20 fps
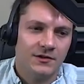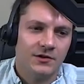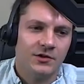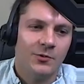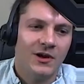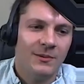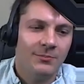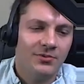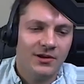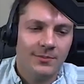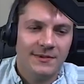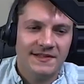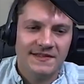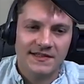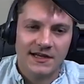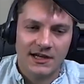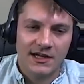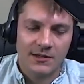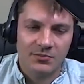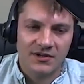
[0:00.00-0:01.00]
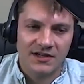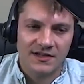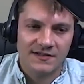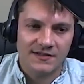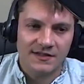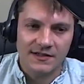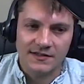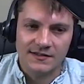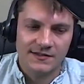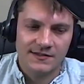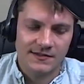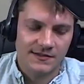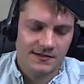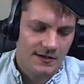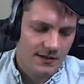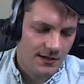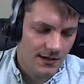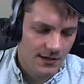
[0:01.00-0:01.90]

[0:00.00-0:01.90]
or the way pre-commit CI picks its